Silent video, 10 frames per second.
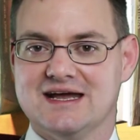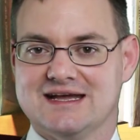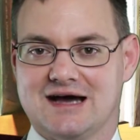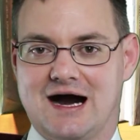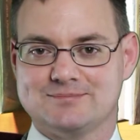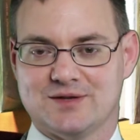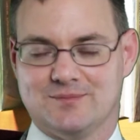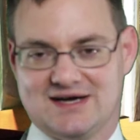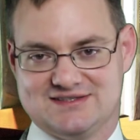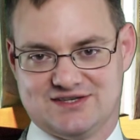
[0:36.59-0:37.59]
and
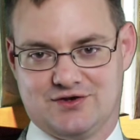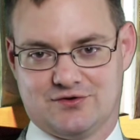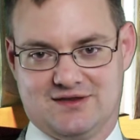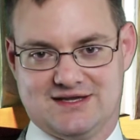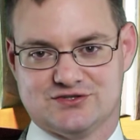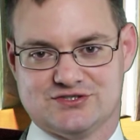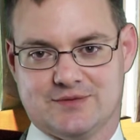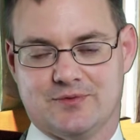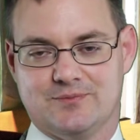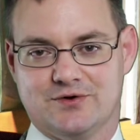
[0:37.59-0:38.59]
optimizing your
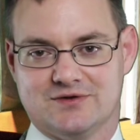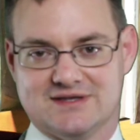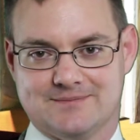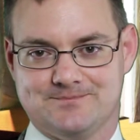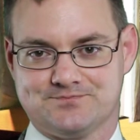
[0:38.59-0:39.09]
leadership ability.